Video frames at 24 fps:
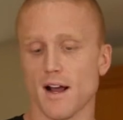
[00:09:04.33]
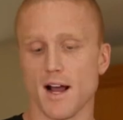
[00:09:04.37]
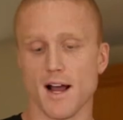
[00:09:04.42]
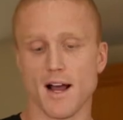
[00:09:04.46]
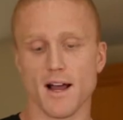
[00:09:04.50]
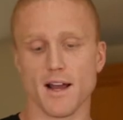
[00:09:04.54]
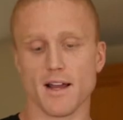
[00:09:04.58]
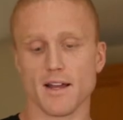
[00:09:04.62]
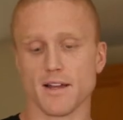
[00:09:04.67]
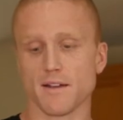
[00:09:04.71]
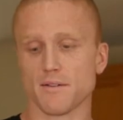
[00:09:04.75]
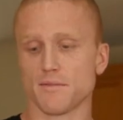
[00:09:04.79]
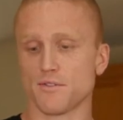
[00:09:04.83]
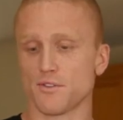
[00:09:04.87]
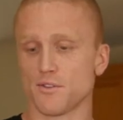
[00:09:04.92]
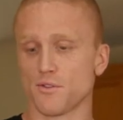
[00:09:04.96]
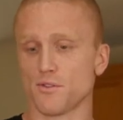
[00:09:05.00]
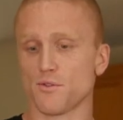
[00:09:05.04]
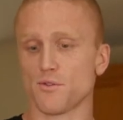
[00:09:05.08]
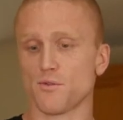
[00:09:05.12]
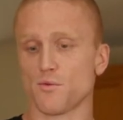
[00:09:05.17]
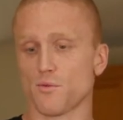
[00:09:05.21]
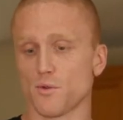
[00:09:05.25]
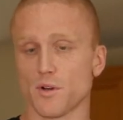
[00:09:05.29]
I
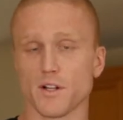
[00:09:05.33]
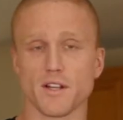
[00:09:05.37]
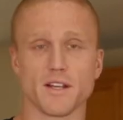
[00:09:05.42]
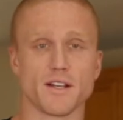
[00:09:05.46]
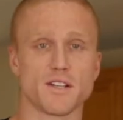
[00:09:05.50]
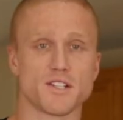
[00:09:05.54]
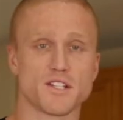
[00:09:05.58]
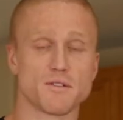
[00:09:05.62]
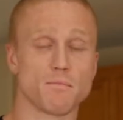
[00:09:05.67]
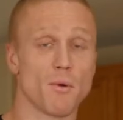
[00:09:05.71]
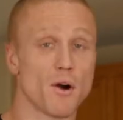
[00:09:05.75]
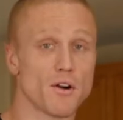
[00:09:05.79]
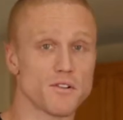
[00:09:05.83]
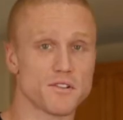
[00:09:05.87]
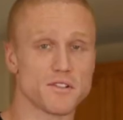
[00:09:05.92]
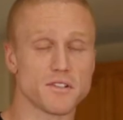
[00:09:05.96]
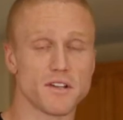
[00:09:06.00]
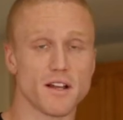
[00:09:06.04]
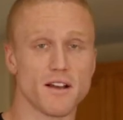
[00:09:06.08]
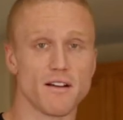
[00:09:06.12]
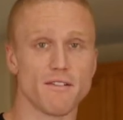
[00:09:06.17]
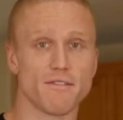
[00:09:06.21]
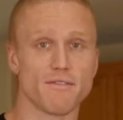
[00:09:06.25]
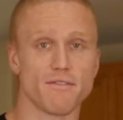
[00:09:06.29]
do really smart
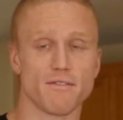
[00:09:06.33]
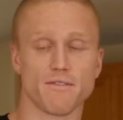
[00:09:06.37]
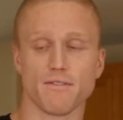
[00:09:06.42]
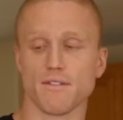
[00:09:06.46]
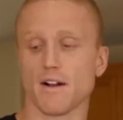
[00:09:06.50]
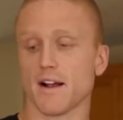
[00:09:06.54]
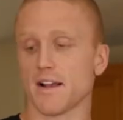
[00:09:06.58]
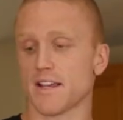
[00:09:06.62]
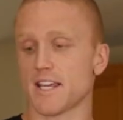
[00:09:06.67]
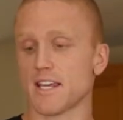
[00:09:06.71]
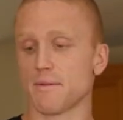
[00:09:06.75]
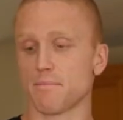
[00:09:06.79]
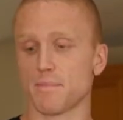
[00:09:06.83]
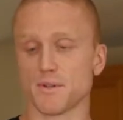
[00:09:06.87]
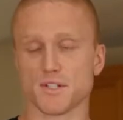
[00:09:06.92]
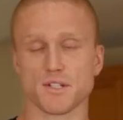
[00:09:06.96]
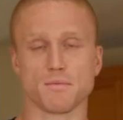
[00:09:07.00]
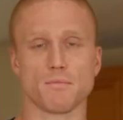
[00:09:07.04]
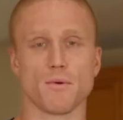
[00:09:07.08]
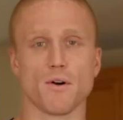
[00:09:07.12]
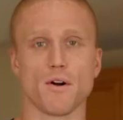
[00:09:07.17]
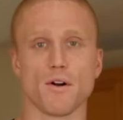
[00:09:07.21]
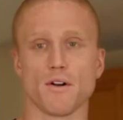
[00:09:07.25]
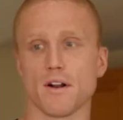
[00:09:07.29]
stuff. I keep it
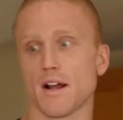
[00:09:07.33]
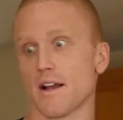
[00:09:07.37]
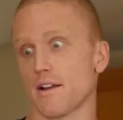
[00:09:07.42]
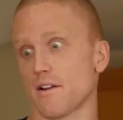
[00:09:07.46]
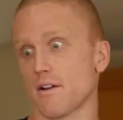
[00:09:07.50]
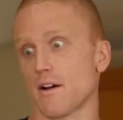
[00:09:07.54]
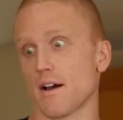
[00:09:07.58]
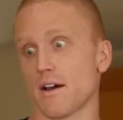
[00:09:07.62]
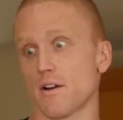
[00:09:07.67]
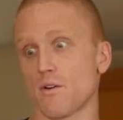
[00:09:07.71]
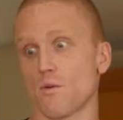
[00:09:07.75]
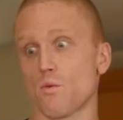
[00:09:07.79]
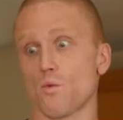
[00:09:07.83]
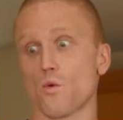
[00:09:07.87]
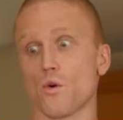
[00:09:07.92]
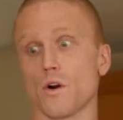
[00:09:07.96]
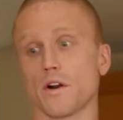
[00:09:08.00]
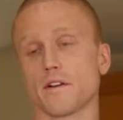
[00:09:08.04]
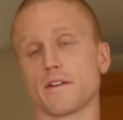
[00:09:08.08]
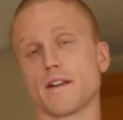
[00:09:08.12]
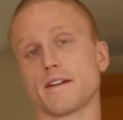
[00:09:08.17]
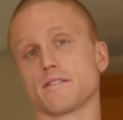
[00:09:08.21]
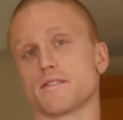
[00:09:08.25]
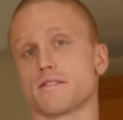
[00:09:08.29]
smart. I don't
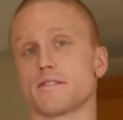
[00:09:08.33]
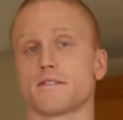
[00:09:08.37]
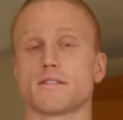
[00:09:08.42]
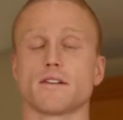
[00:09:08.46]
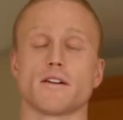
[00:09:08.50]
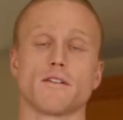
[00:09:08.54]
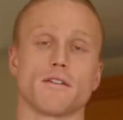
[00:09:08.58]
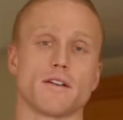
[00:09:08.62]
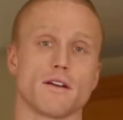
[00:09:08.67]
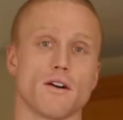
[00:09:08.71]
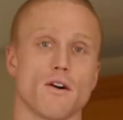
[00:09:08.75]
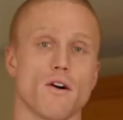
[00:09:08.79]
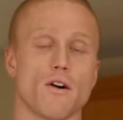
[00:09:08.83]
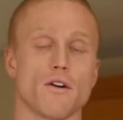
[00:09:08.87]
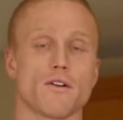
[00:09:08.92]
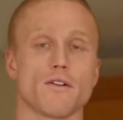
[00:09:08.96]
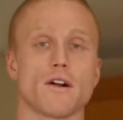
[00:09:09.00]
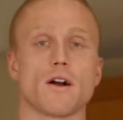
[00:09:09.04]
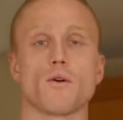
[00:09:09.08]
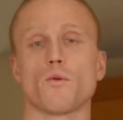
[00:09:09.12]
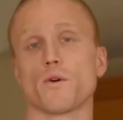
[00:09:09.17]
work necessarily harder.